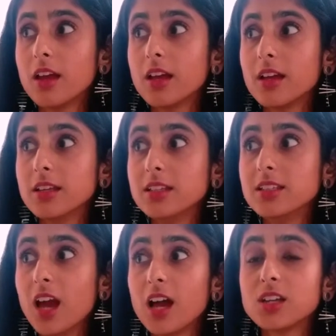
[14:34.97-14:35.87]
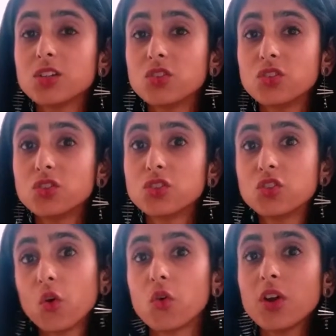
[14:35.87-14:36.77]
yeah,
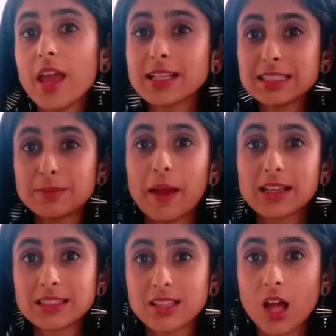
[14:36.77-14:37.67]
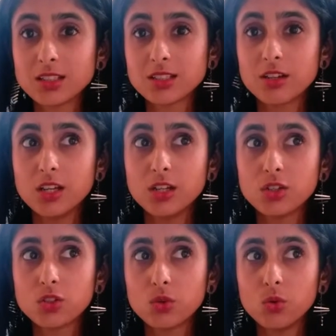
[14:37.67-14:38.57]
don't expect sunscreen
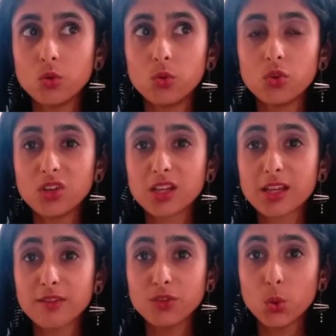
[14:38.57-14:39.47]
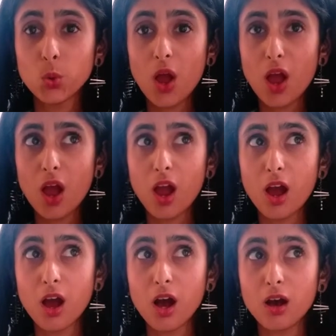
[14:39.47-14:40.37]
to give you
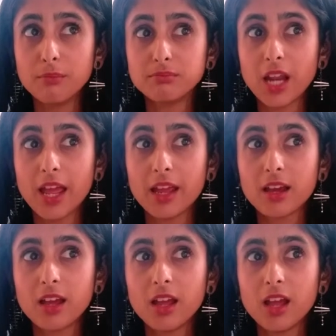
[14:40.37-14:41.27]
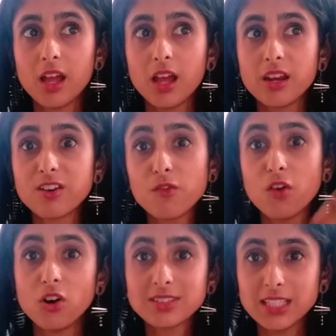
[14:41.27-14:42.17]
like
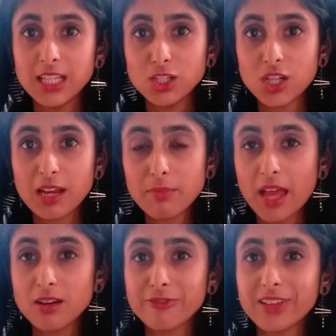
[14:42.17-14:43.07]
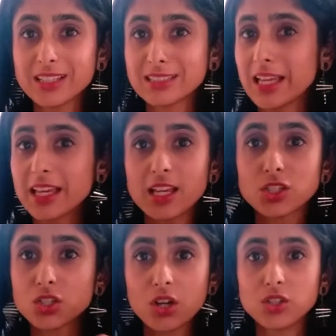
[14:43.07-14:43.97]
reverse aging benefits. Like it's
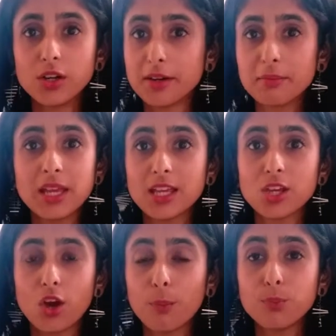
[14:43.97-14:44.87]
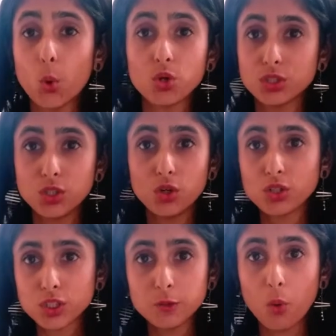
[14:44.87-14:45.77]
not gonna make your pores look
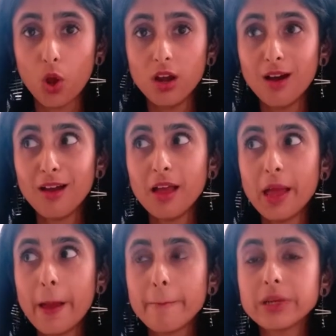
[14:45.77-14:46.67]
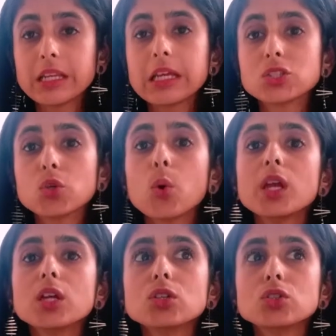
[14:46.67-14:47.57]
smaller, but it's
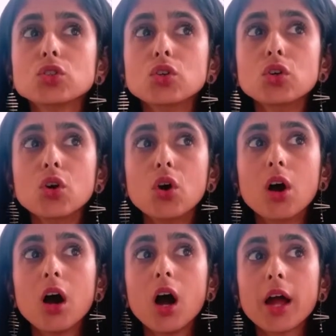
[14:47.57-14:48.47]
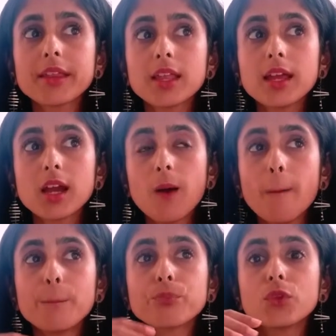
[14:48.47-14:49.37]
going to, I think,
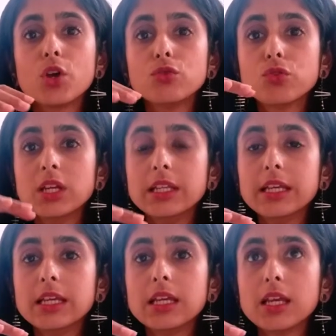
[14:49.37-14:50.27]
really